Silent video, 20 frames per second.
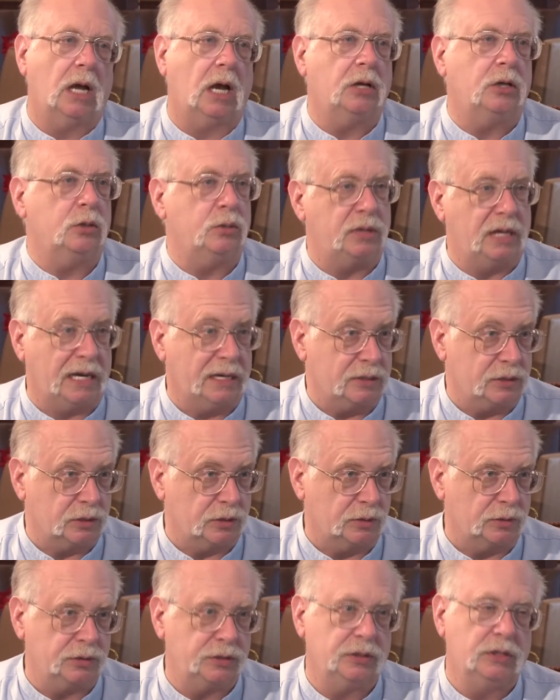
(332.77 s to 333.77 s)

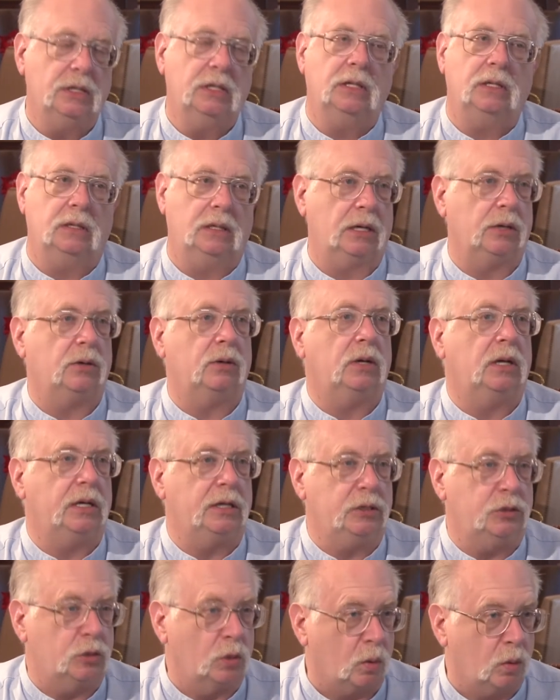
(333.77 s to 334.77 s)
utensils,
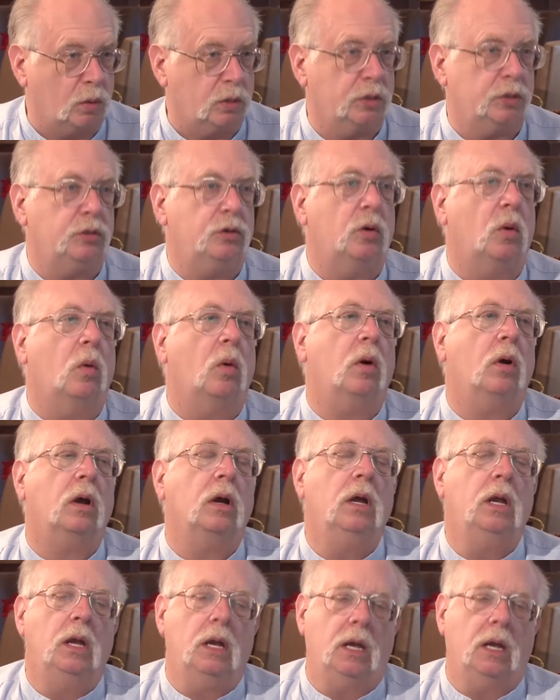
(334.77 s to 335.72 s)
literally door to door.